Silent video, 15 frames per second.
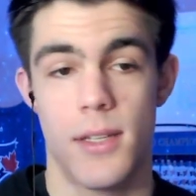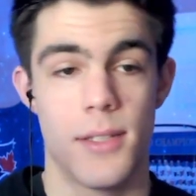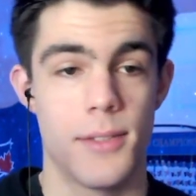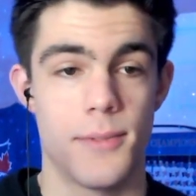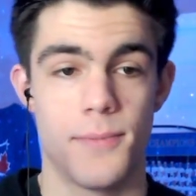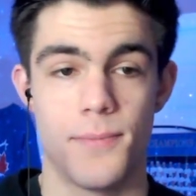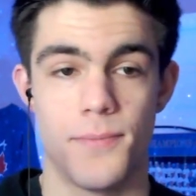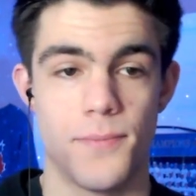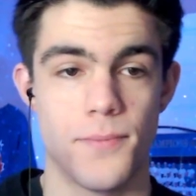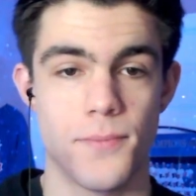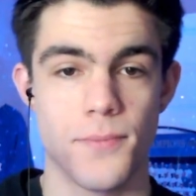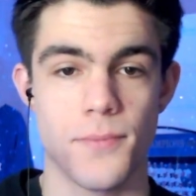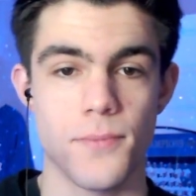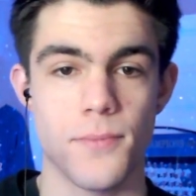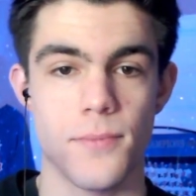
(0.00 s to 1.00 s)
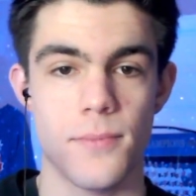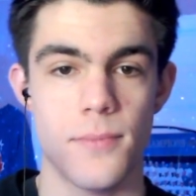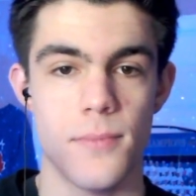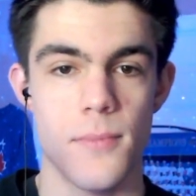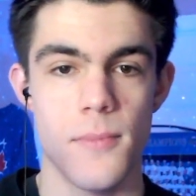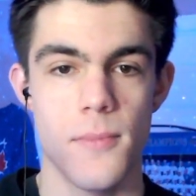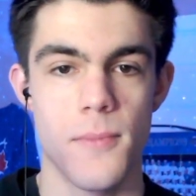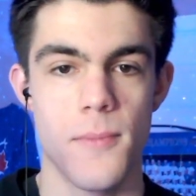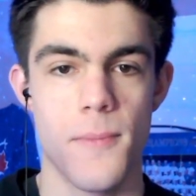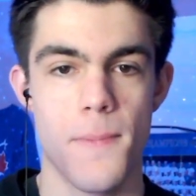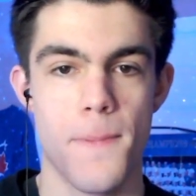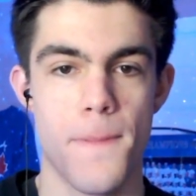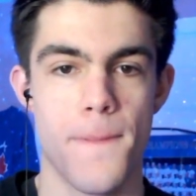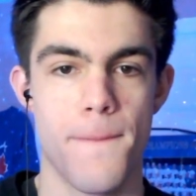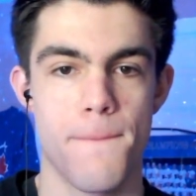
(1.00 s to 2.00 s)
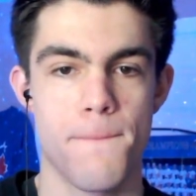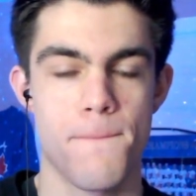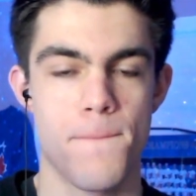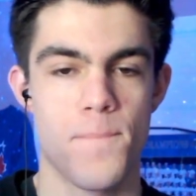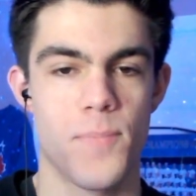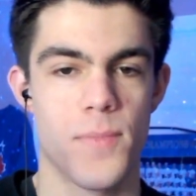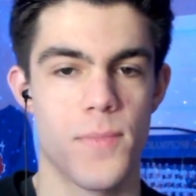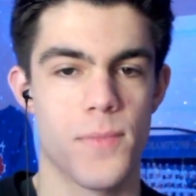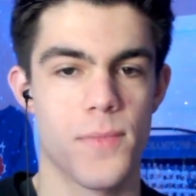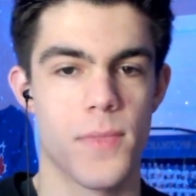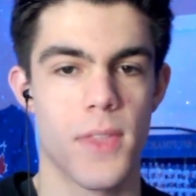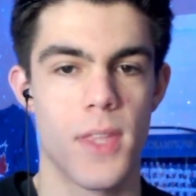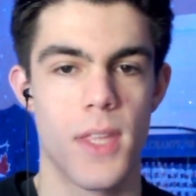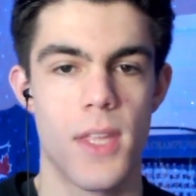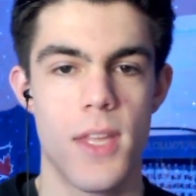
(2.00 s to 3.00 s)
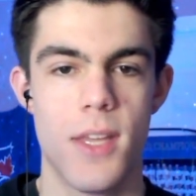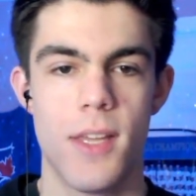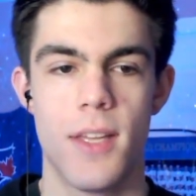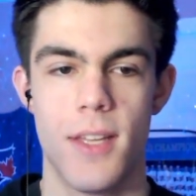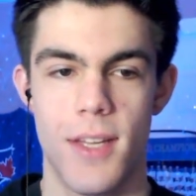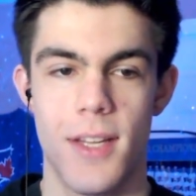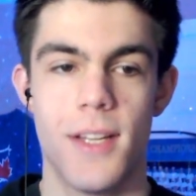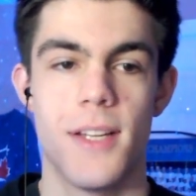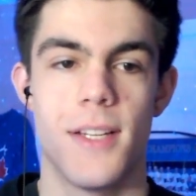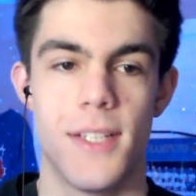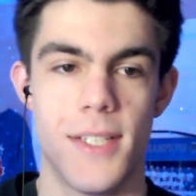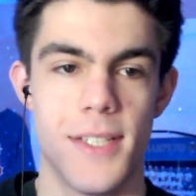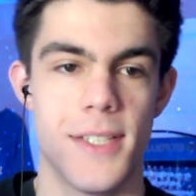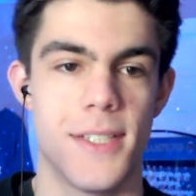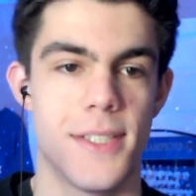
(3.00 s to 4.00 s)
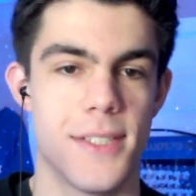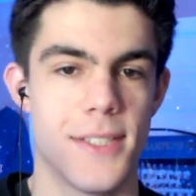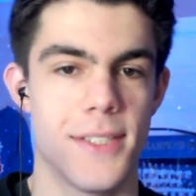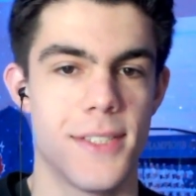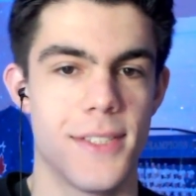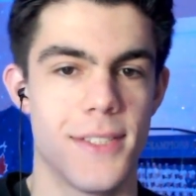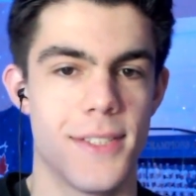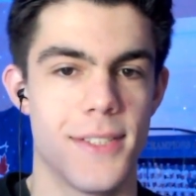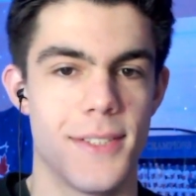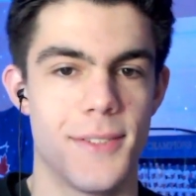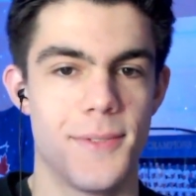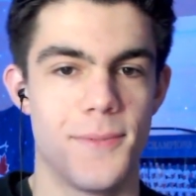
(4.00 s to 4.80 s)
This person isn't speaking.